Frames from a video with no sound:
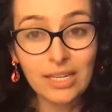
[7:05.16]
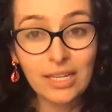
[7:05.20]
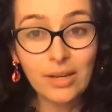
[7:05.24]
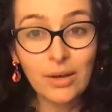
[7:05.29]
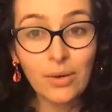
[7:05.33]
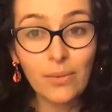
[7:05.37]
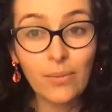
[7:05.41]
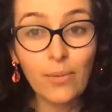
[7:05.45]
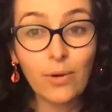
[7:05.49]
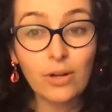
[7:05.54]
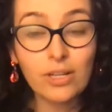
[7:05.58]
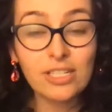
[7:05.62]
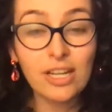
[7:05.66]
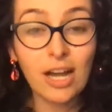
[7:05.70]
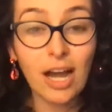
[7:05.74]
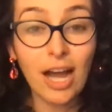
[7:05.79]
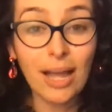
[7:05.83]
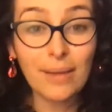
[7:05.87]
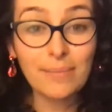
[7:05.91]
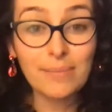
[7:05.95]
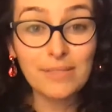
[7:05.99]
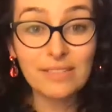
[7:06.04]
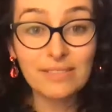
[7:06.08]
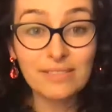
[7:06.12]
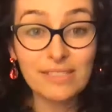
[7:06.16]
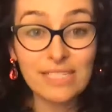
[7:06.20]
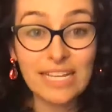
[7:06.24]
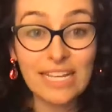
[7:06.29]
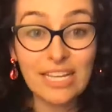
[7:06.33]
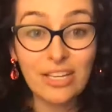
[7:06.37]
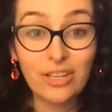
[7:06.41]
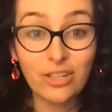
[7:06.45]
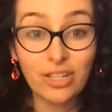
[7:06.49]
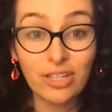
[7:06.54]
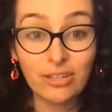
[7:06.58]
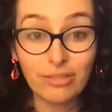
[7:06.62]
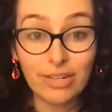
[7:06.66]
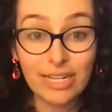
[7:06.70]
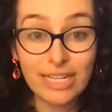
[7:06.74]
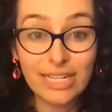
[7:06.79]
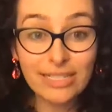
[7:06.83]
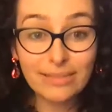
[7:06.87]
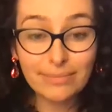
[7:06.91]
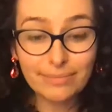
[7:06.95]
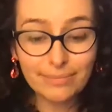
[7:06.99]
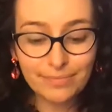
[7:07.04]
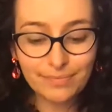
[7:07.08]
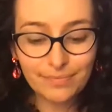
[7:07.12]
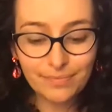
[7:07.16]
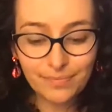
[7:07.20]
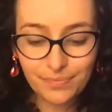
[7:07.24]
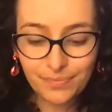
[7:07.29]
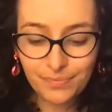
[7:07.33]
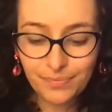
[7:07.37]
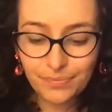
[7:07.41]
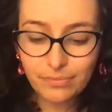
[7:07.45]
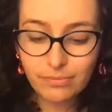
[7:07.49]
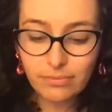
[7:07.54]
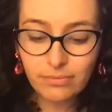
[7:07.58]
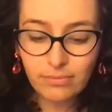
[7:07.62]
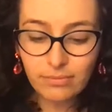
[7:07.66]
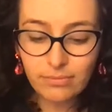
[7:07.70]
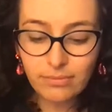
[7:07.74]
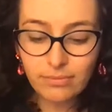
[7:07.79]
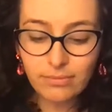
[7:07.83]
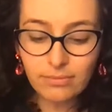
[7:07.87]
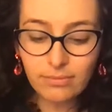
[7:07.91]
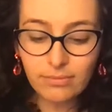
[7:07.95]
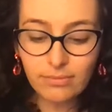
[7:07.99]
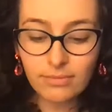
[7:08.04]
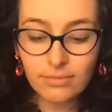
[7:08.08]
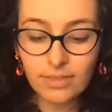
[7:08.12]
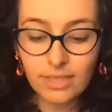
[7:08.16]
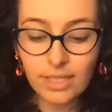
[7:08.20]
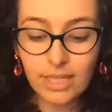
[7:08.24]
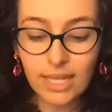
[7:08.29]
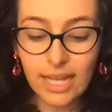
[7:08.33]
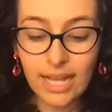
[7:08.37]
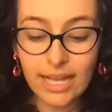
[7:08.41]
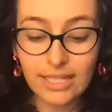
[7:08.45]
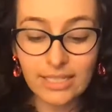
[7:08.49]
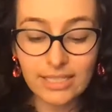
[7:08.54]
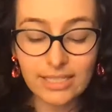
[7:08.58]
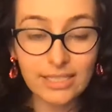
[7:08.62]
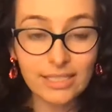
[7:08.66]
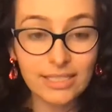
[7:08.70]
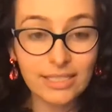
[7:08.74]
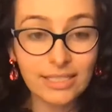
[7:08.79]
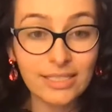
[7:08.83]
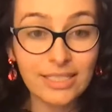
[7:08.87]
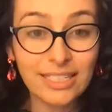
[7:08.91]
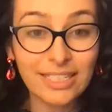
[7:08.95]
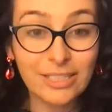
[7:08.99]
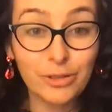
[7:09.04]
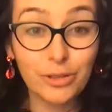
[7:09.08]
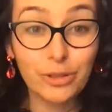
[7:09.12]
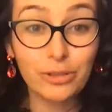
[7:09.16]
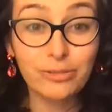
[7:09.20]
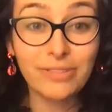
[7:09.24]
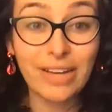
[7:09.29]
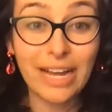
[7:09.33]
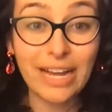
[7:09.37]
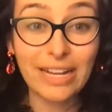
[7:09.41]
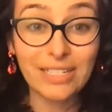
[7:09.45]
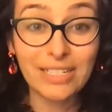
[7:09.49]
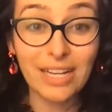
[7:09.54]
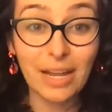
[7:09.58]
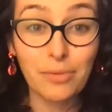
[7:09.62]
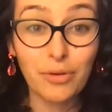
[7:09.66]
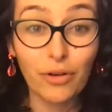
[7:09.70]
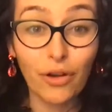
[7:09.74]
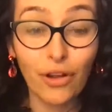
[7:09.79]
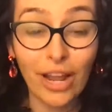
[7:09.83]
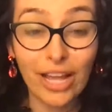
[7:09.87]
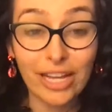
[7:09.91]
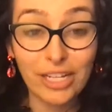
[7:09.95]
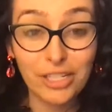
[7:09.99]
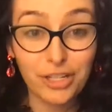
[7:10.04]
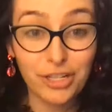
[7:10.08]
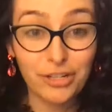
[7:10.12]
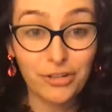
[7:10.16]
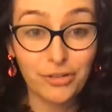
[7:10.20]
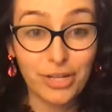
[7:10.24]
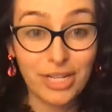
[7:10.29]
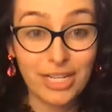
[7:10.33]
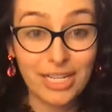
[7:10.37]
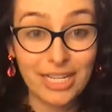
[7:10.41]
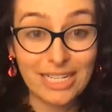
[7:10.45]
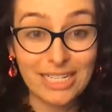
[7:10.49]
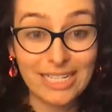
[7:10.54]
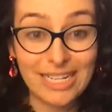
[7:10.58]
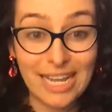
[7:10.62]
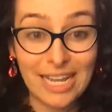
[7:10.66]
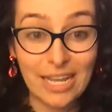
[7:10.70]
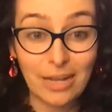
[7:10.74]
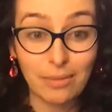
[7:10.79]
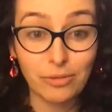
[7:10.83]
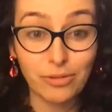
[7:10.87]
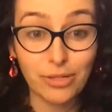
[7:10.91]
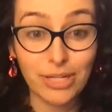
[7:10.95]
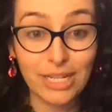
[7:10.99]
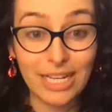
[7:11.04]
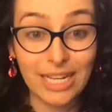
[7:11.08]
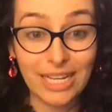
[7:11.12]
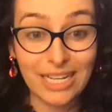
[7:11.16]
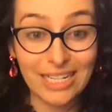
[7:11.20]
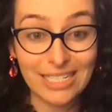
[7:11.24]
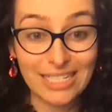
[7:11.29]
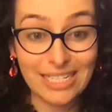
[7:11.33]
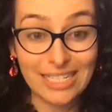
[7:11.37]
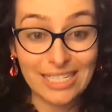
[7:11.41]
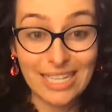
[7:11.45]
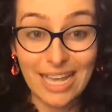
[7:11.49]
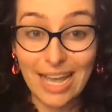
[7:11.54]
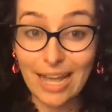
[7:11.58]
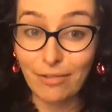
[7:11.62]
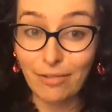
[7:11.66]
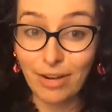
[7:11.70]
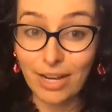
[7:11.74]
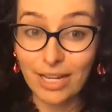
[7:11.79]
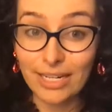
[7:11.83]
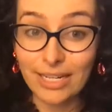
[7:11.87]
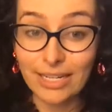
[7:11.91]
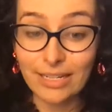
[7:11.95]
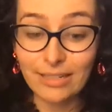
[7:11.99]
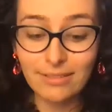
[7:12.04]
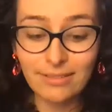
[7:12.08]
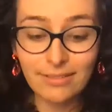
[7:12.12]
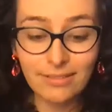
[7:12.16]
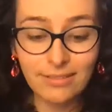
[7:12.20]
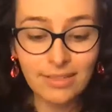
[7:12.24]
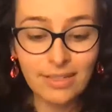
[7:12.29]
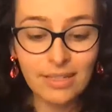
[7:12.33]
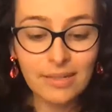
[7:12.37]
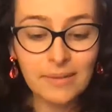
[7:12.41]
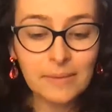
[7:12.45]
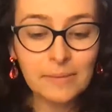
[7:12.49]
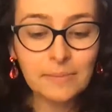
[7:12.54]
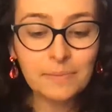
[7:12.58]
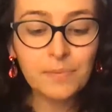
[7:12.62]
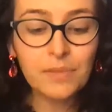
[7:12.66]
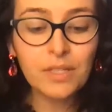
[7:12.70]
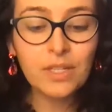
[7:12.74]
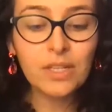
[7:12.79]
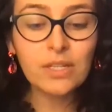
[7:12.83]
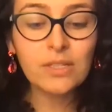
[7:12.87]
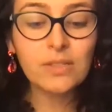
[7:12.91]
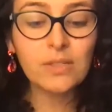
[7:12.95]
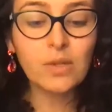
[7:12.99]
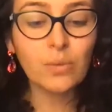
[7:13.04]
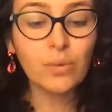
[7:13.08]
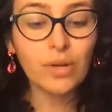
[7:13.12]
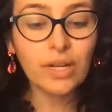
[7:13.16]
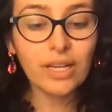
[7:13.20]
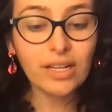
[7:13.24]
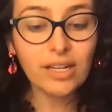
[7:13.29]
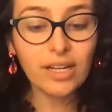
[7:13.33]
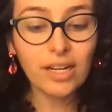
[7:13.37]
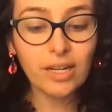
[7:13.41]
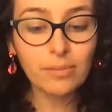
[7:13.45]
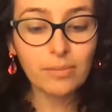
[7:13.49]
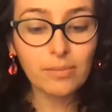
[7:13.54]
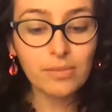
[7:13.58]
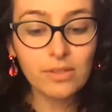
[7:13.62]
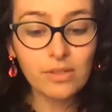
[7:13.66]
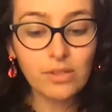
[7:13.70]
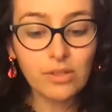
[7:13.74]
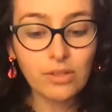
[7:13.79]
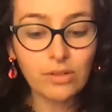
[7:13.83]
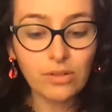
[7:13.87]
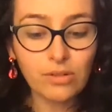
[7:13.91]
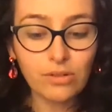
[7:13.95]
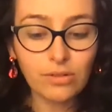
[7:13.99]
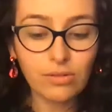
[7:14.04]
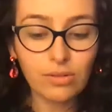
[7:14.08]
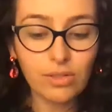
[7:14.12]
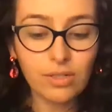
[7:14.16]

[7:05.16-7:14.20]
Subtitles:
what types of tea you can read. And in true fact, I'm not actually drinking tea. I'm drinking a tisane right now. So when it comes to